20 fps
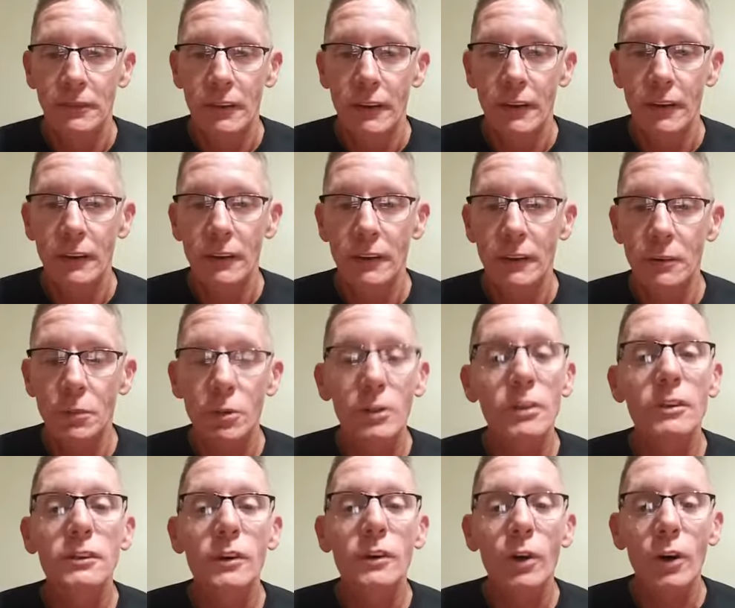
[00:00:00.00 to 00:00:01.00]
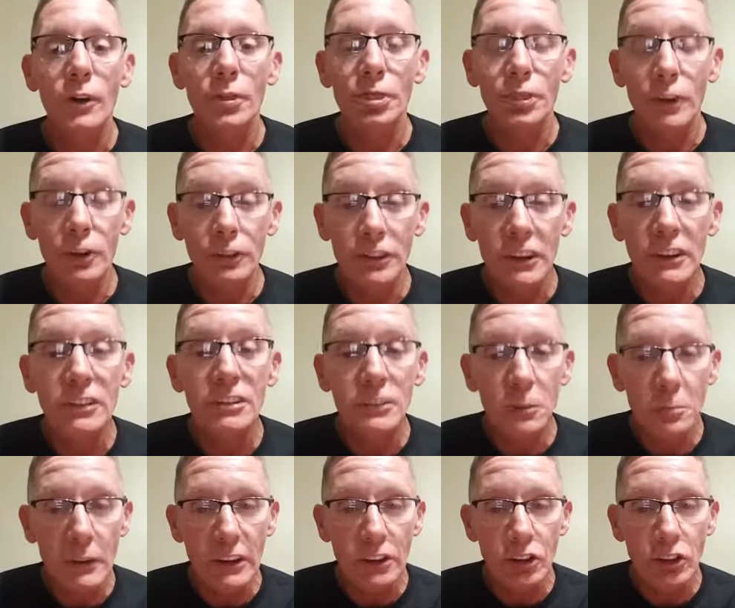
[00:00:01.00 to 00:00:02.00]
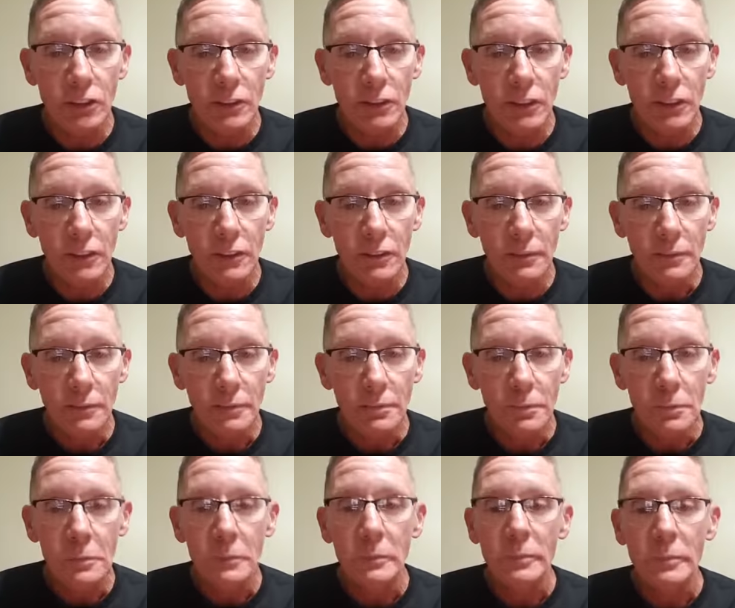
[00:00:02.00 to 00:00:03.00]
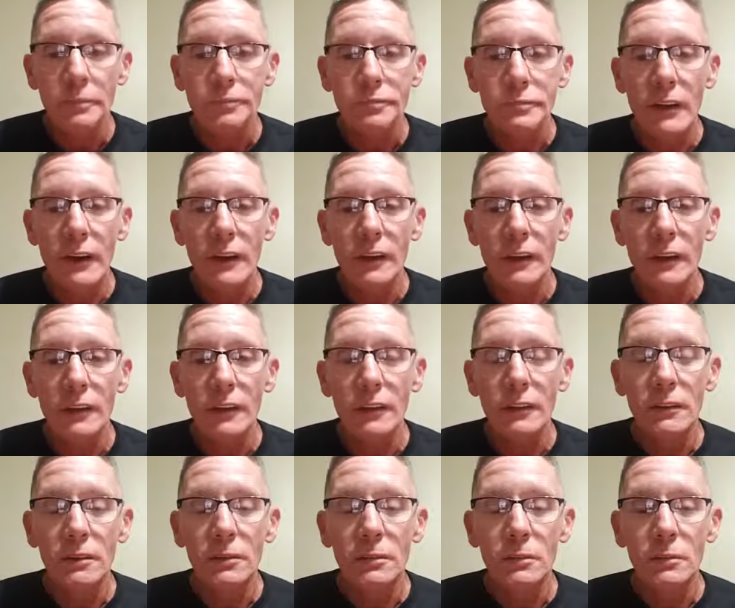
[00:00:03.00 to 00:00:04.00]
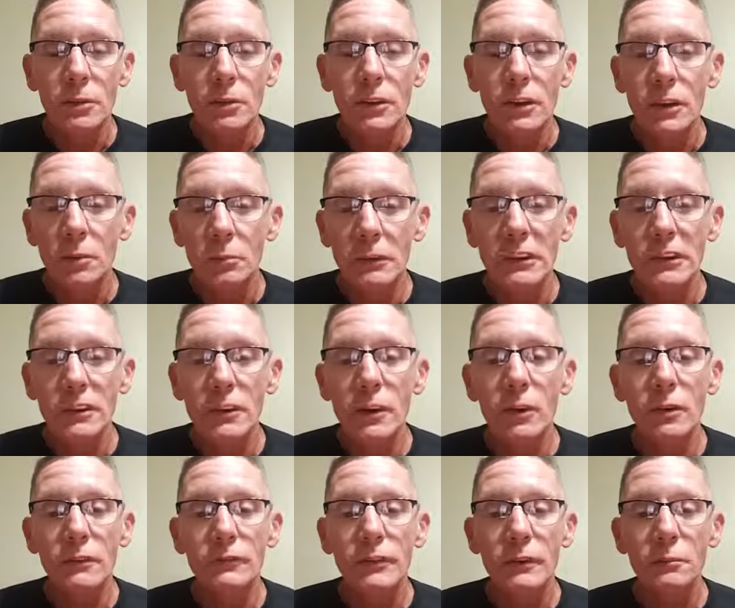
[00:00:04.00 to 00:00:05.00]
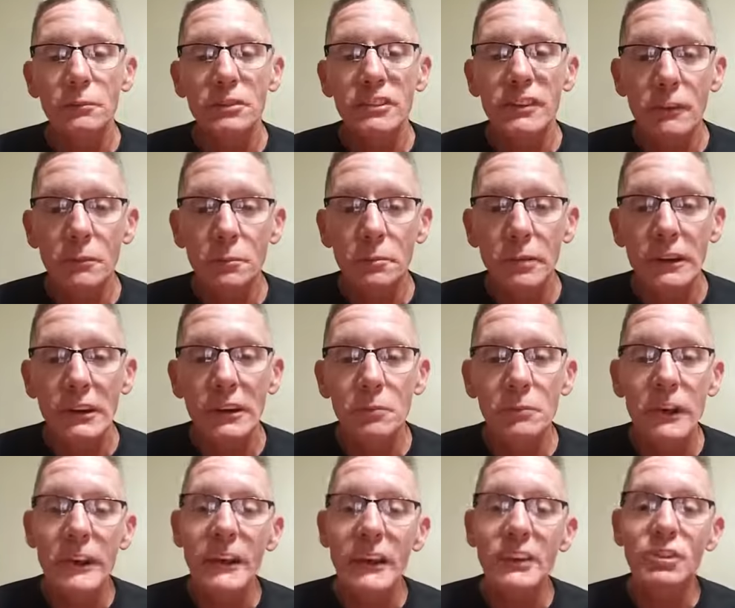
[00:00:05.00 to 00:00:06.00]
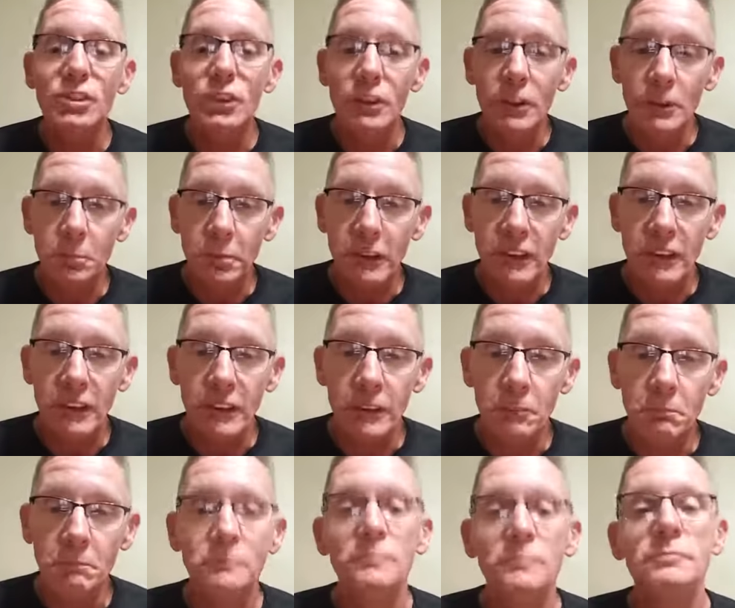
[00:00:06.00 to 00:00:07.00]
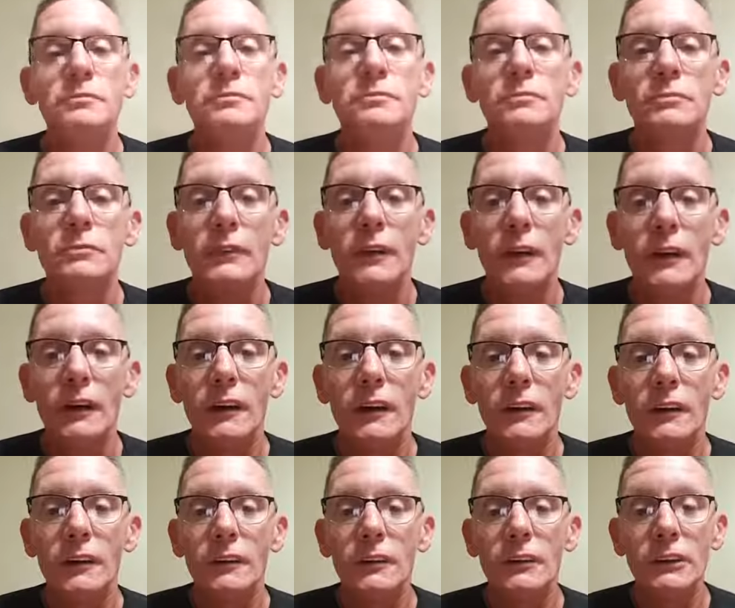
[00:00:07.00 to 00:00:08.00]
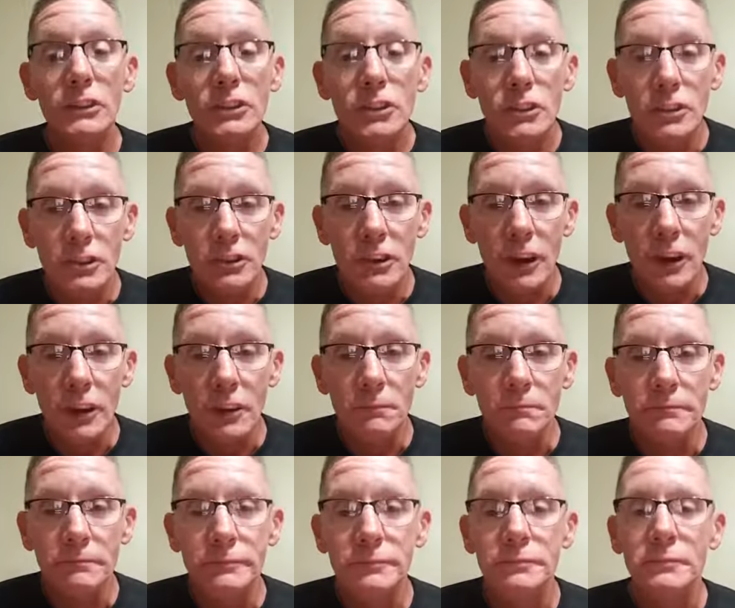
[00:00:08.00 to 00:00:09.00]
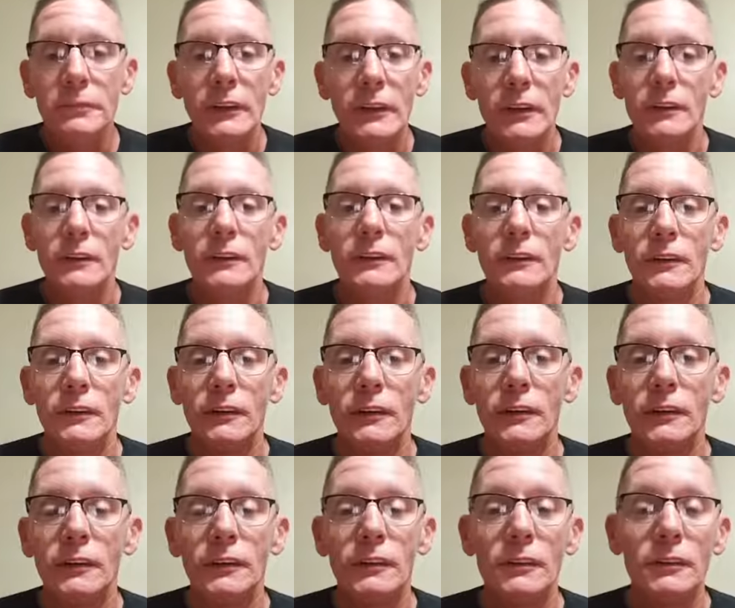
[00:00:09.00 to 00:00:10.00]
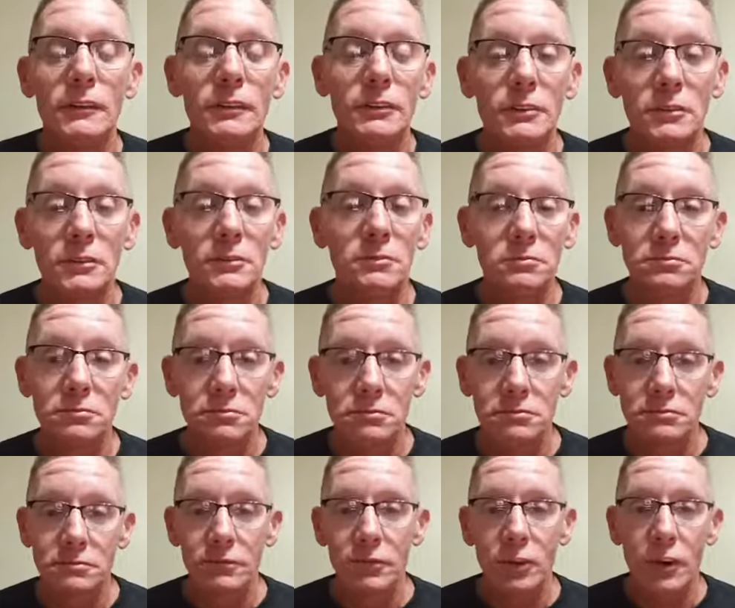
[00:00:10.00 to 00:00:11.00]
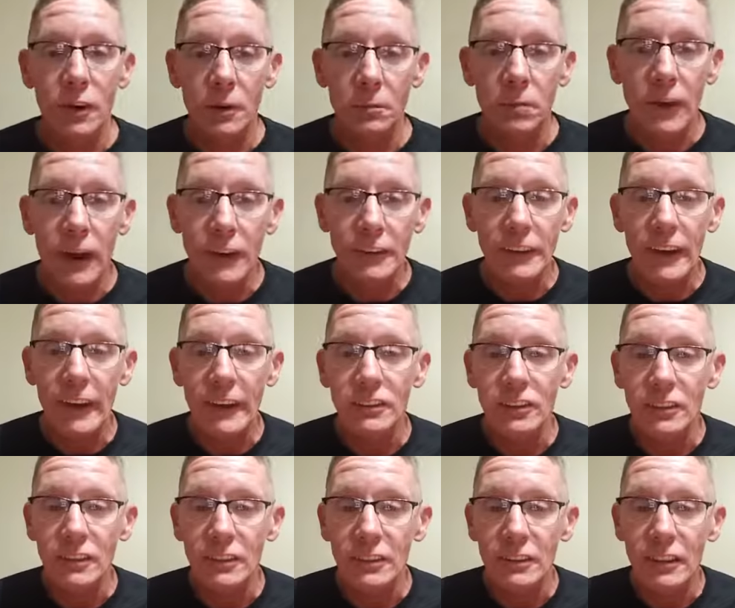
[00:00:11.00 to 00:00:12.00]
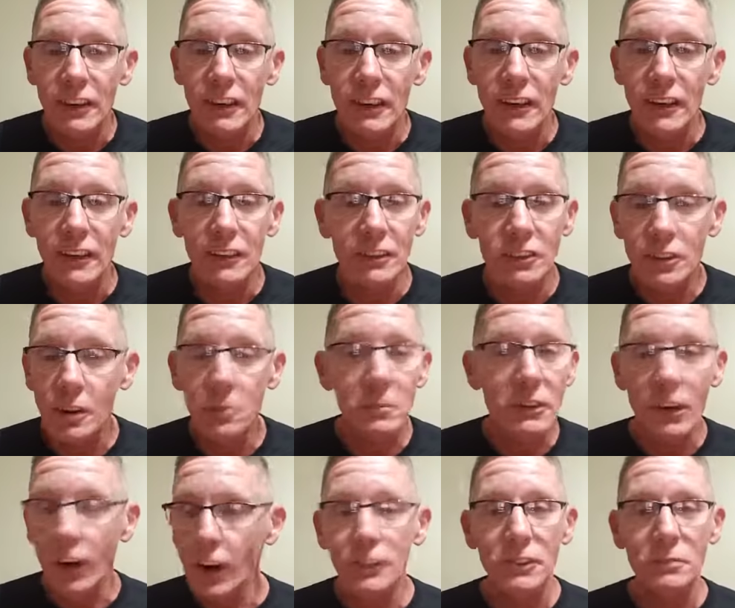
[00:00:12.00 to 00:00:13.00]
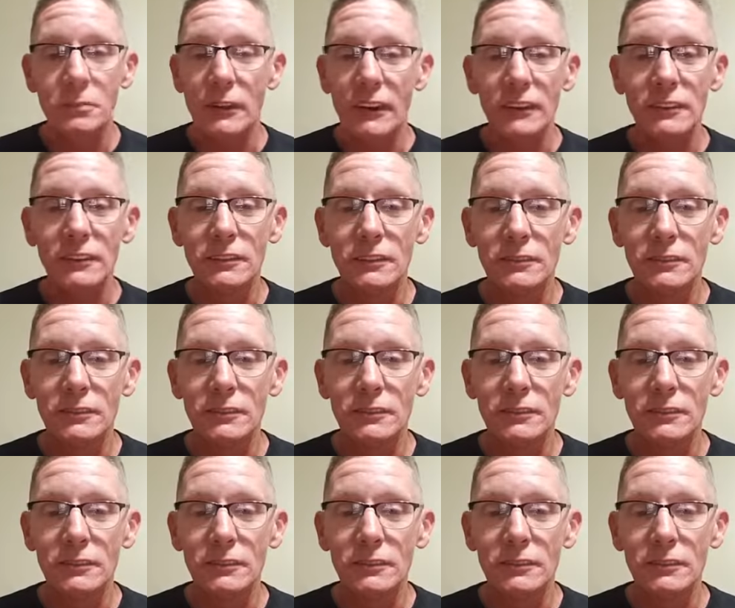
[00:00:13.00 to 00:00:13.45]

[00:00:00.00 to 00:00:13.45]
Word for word: Uh, we'll call 13th Dimensions. And we're going to be going from 7 p.m. to 8.30 p.m. Uh, Eastern Time uh, for our podcast. And it's going to be awesome, man.